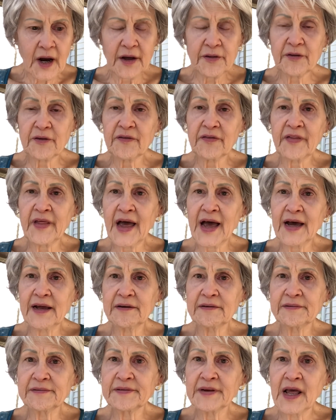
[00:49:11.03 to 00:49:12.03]
than
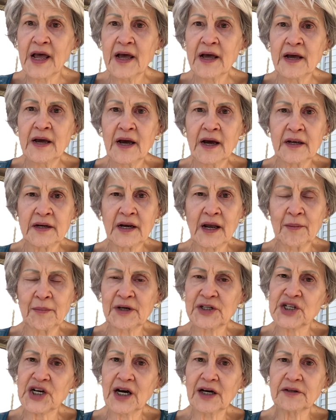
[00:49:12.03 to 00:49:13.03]
that, not
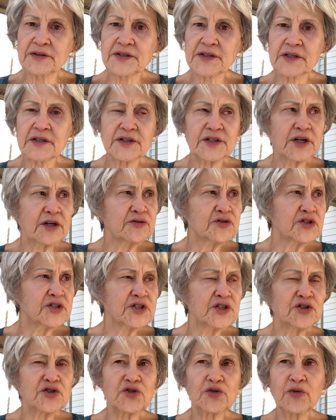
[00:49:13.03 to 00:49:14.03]
much else. So
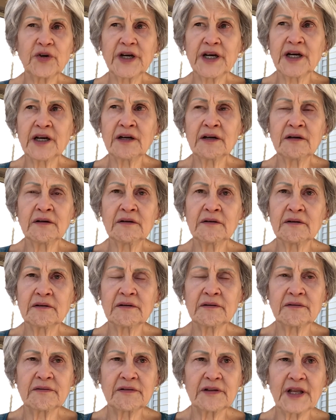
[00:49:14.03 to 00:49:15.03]
just enjoying
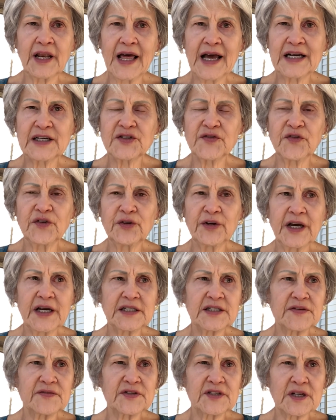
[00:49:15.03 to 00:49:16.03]
the last few
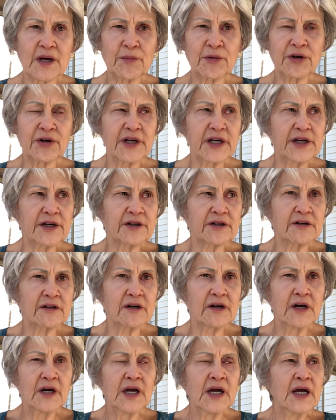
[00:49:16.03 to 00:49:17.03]
days of summer
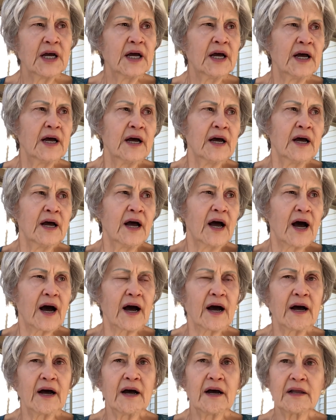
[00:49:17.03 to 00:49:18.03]
here.
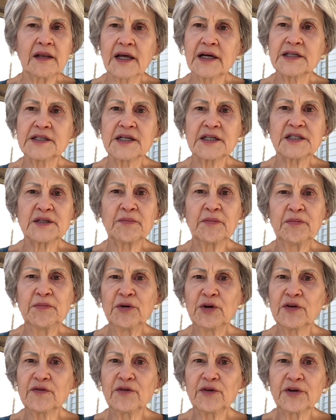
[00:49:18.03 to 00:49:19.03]
Like I said, it's
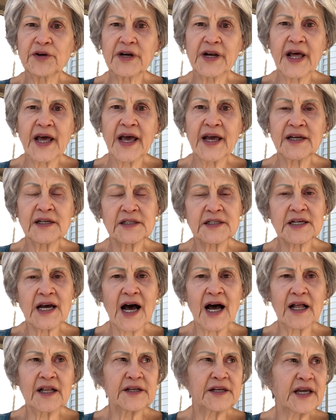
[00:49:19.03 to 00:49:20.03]
beautiful today and it's a
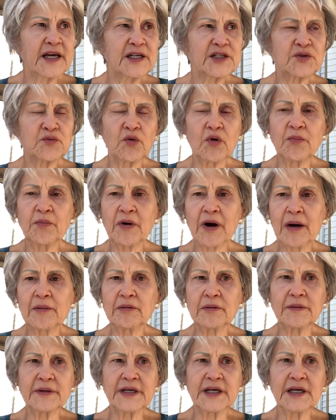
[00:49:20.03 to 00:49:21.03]
holiday, so we'll
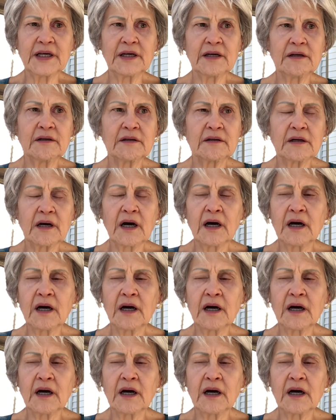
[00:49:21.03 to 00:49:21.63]
probably